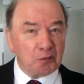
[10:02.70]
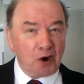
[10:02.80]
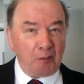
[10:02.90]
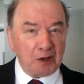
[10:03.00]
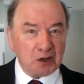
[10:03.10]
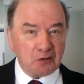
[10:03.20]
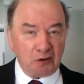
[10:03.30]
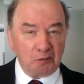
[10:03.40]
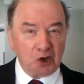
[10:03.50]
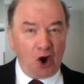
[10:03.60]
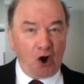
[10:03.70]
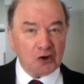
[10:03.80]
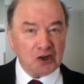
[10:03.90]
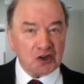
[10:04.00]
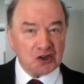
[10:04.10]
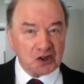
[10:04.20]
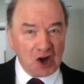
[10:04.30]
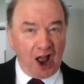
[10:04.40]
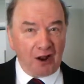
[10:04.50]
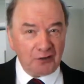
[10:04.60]
a promise from God to
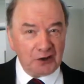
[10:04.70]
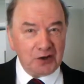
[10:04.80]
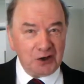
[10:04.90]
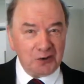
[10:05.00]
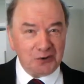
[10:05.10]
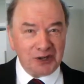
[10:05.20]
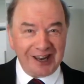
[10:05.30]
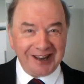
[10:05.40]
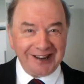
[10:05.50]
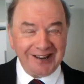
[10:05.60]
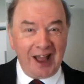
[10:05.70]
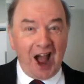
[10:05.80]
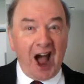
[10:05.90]
start the new year,